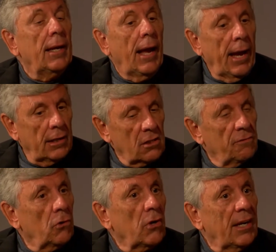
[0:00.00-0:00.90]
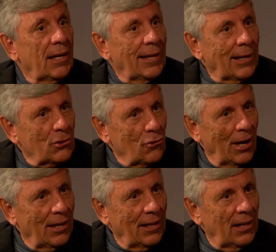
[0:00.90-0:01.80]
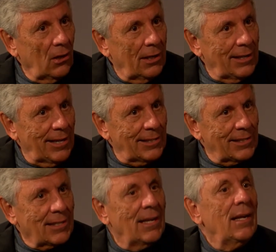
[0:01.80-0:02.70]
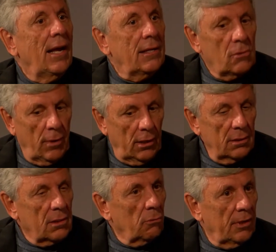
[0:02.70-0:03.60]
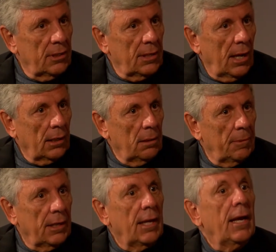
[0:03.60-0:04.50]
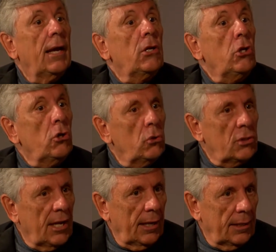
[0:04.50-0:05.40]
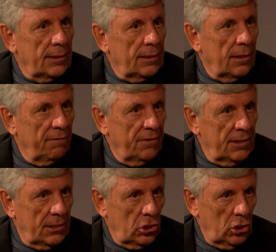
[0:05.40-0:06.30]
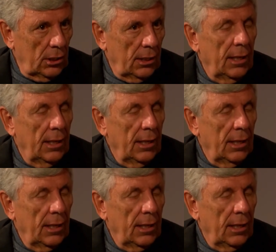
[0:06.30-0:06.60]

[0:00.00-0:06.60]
ask for it electronically on a disc as well as the written document, and you take it to the physician.